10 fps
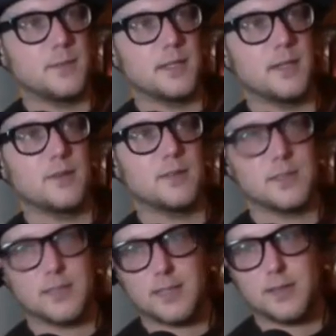We can go
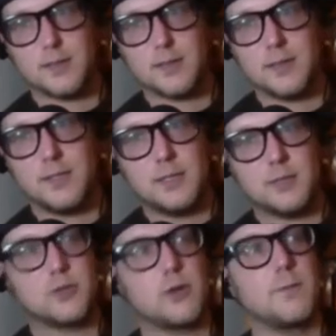into, like, all the
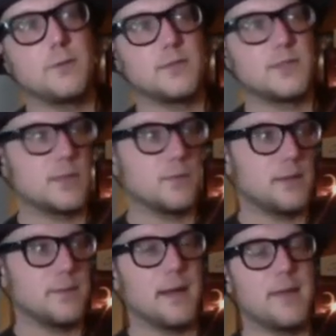troubles that
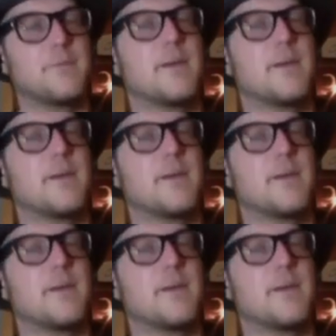we might